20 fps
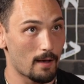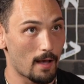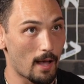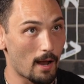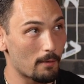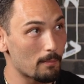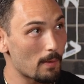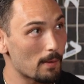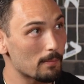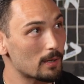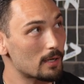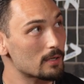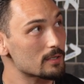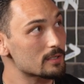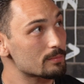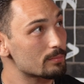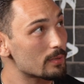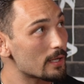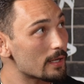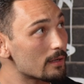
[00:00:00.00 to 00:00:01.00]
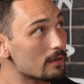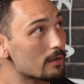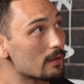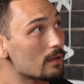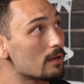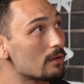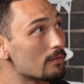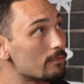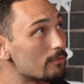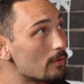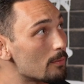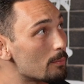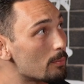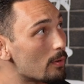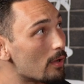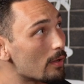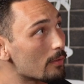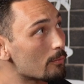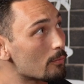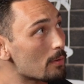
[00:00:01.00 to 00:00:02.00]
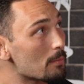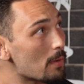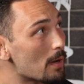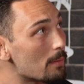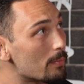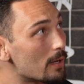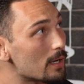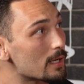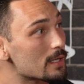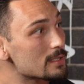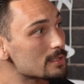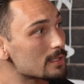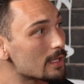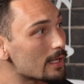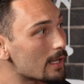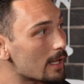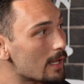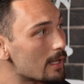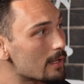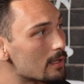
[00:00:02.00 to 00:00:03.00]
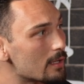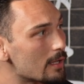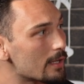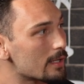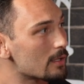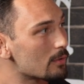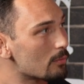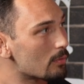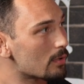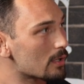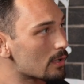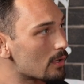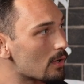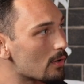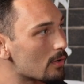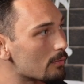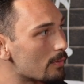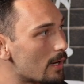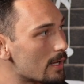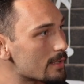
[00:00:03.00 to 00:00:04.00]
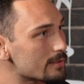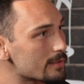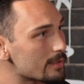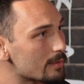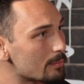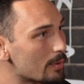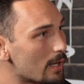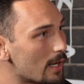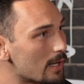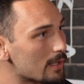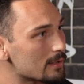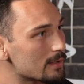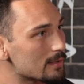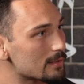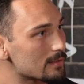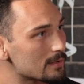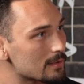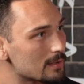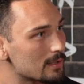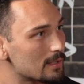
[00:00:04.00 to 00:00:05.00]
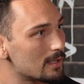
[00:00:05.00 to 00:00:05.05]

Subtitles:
I remember I was playing football, and one of my buddies like, hey, like, you want to go to wrestling practice?